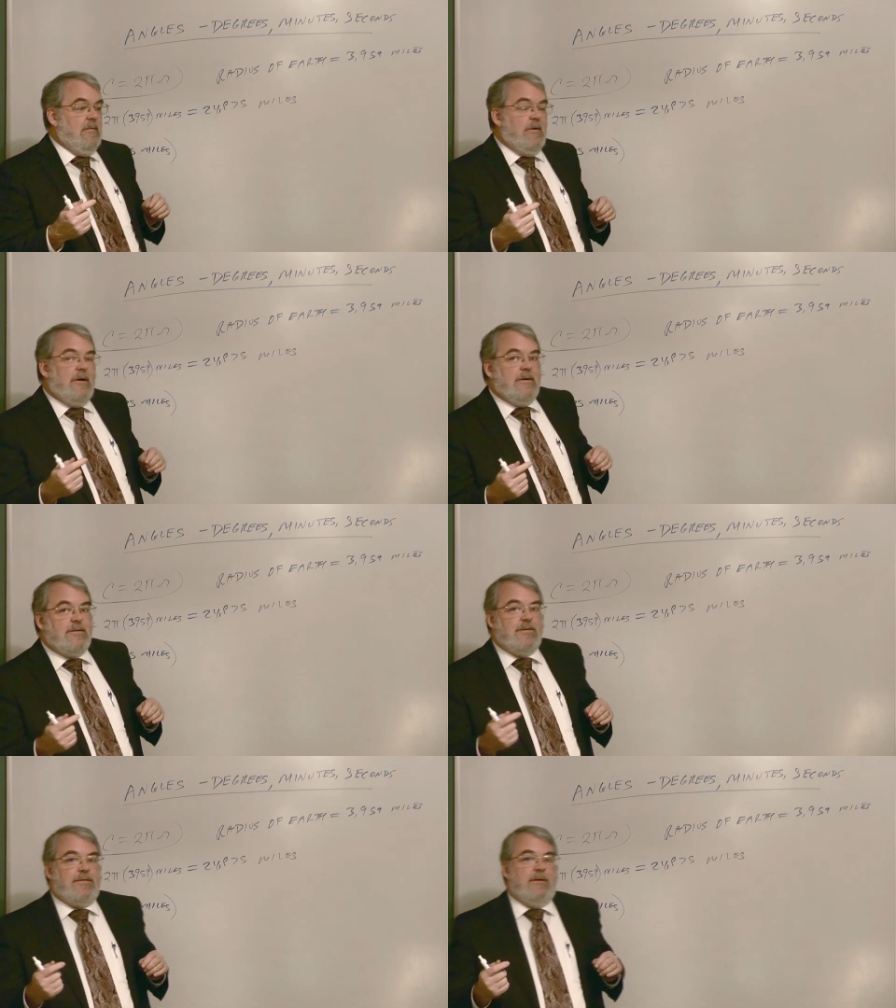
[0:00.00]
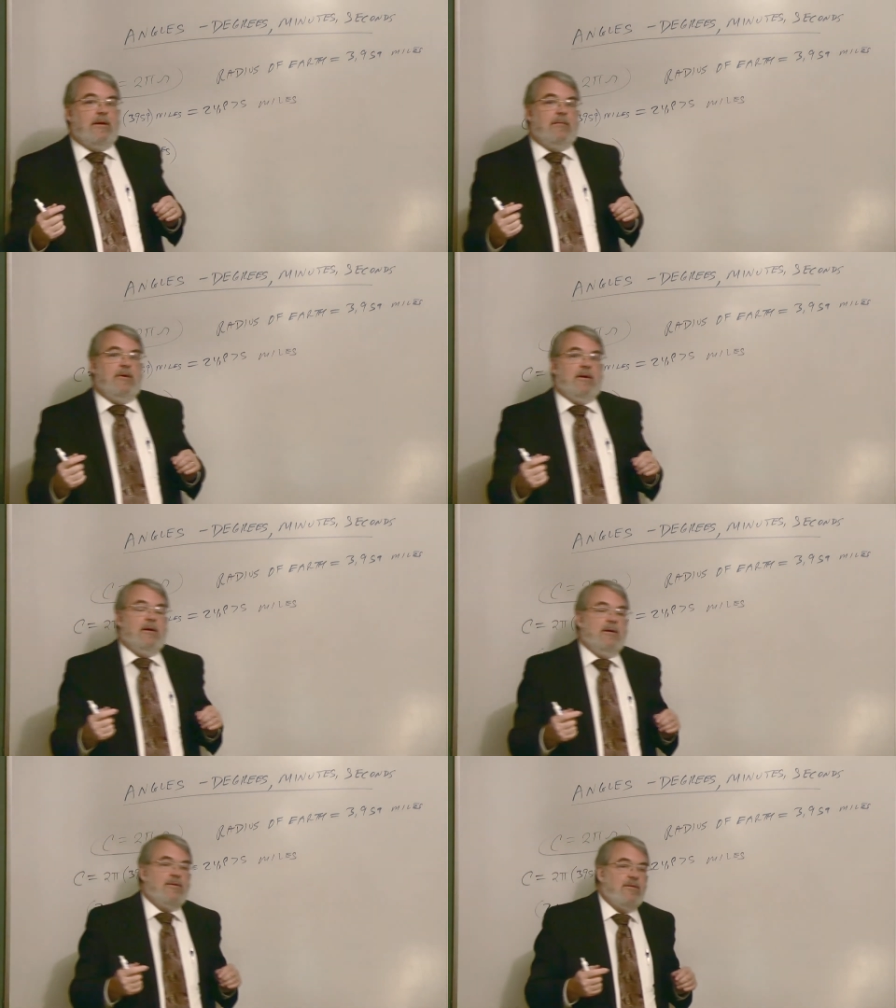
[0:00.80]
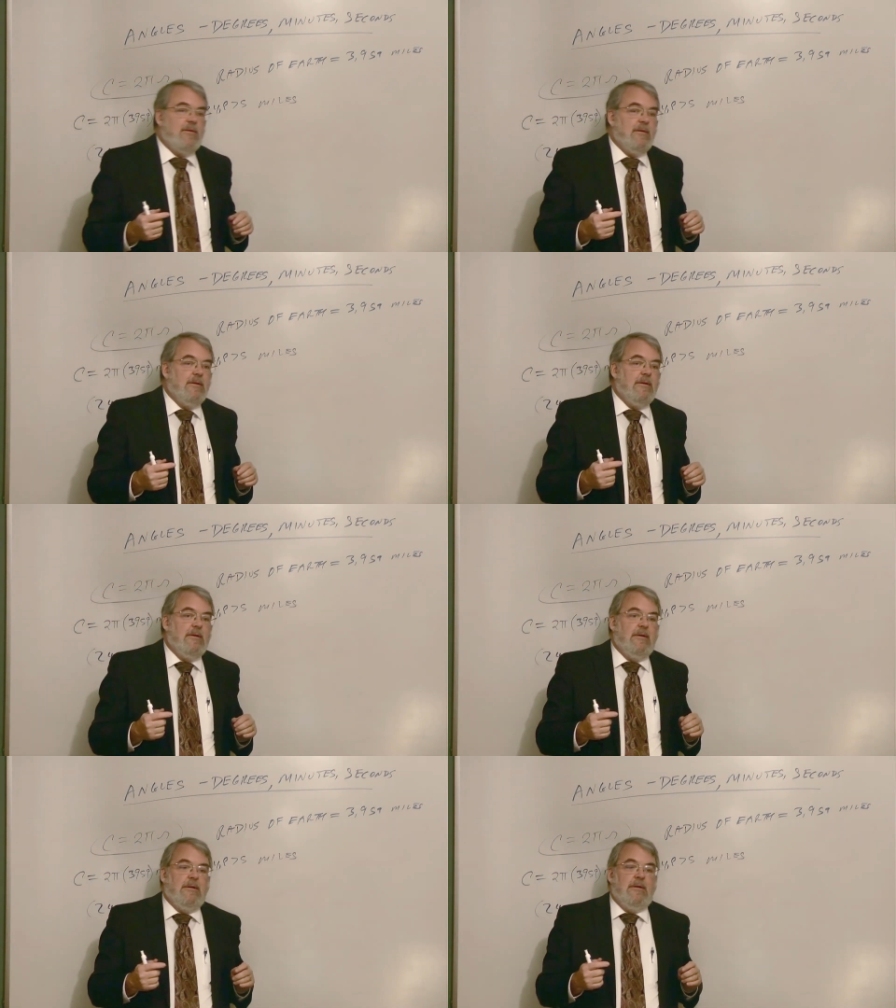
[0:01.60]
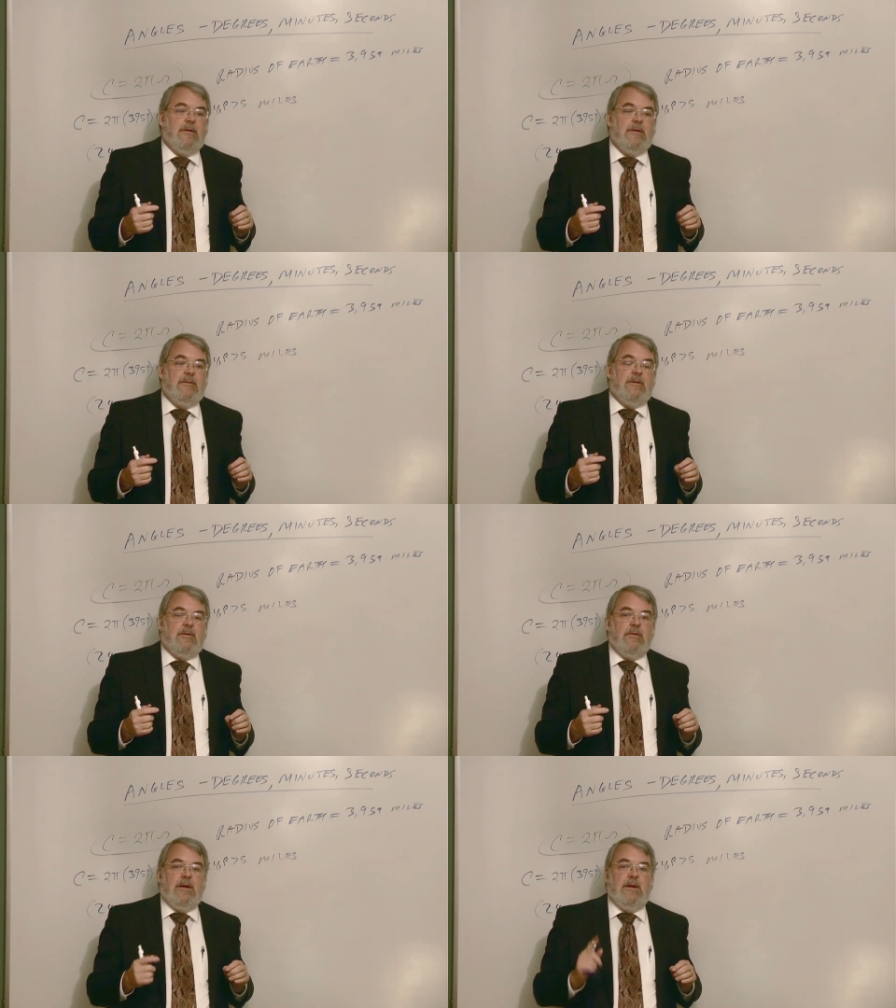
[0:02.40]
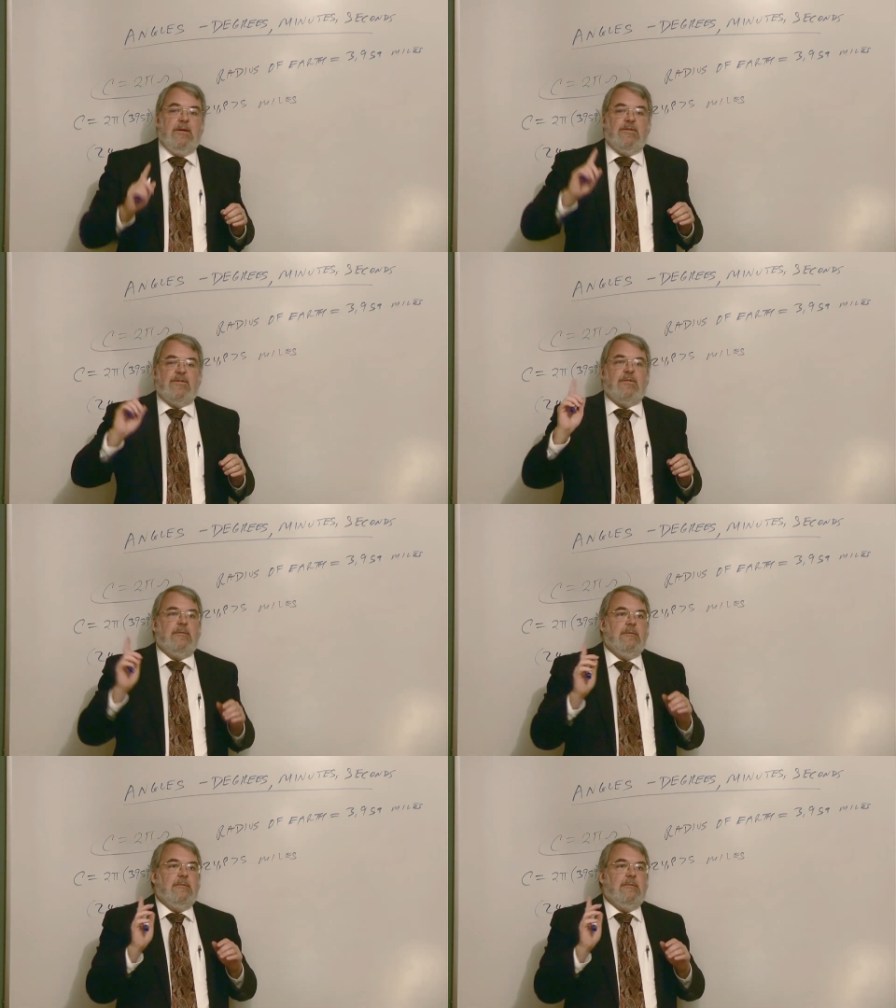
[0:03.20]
Well, it's just funny because degrees